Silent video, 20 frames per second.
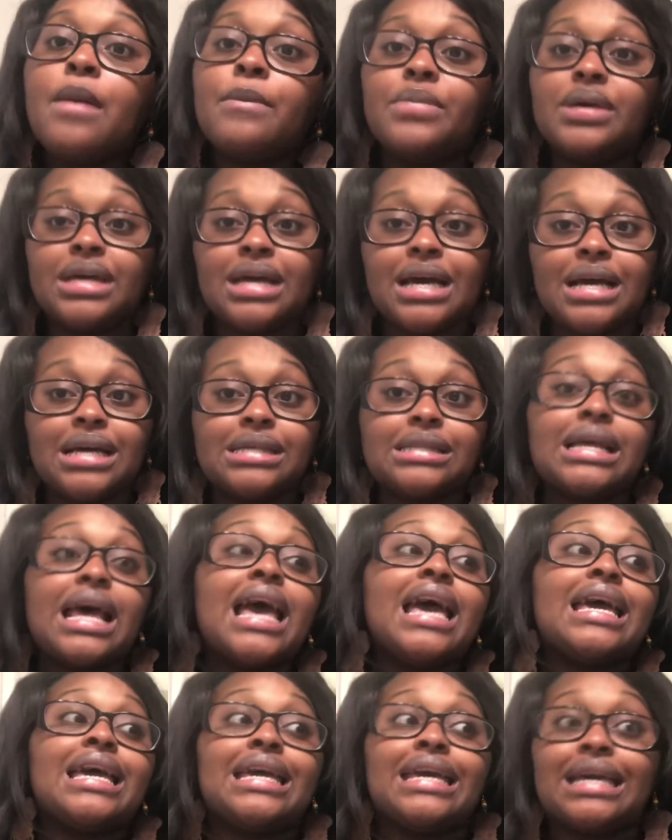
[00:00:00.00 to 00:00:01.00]
because
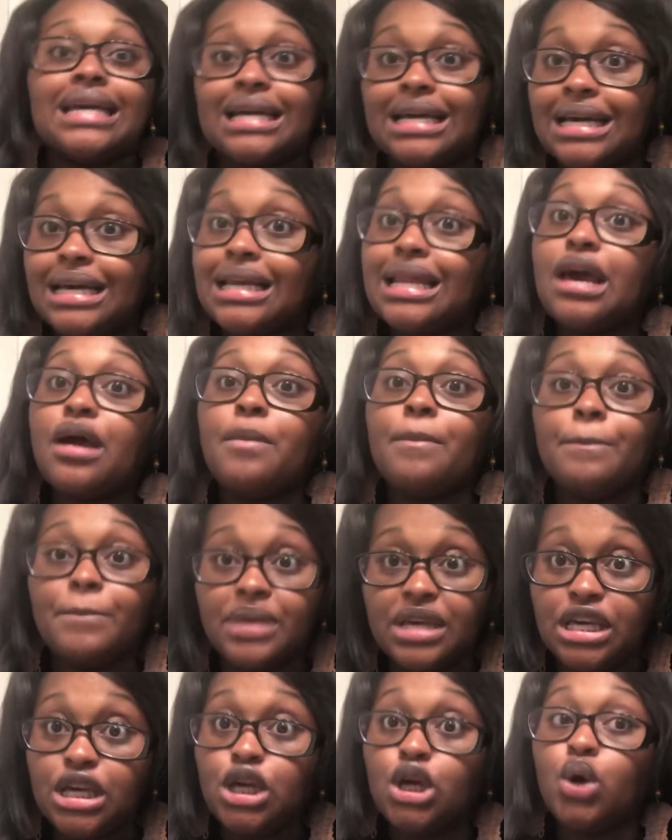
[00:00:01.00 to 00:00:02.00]
it could
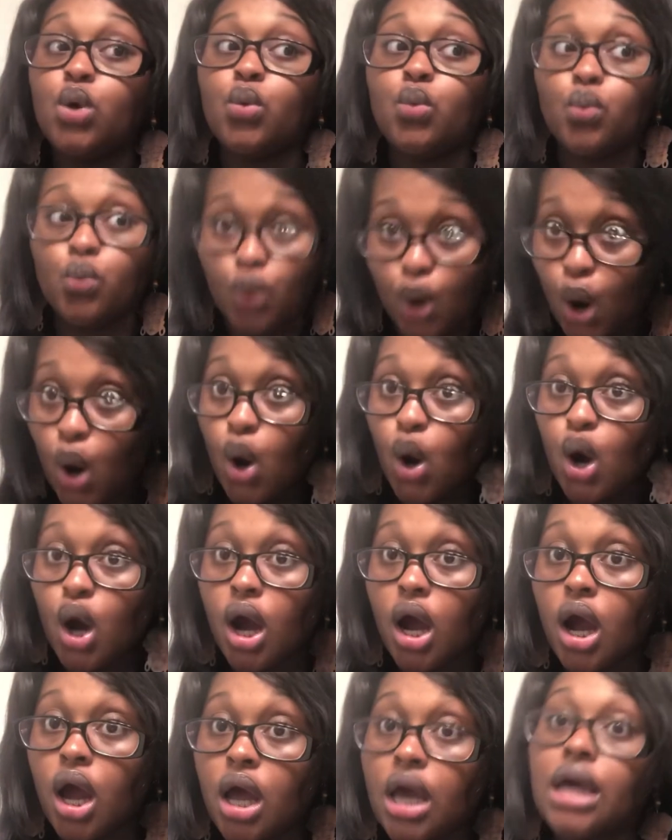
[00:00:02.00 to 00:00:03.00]
be wrong.
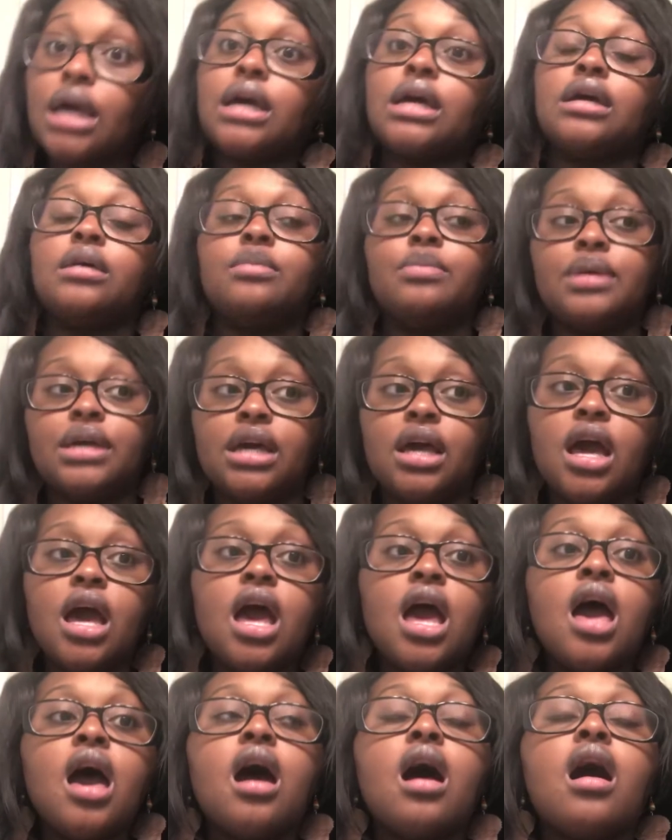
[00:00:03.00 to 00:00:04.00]
It could be.
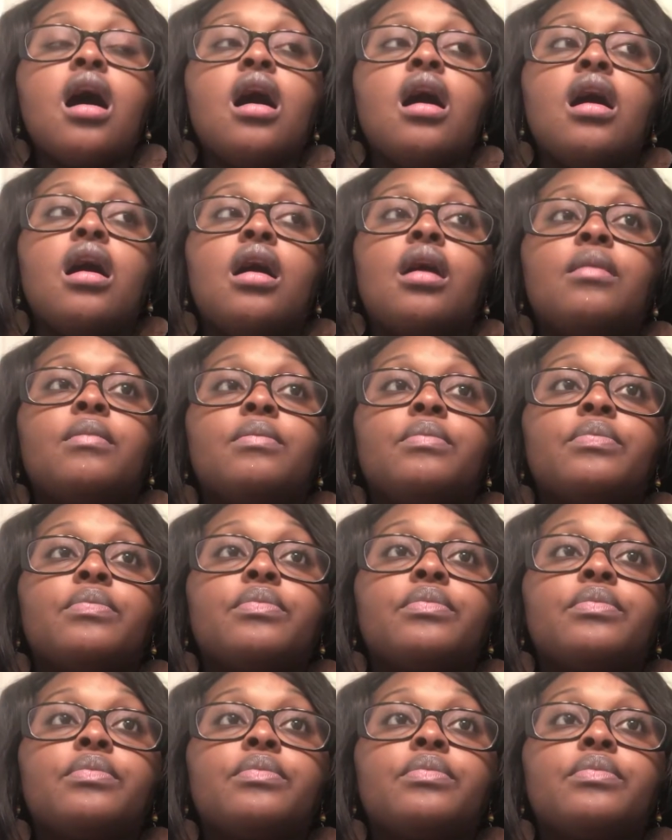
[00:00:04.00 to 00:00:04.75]
And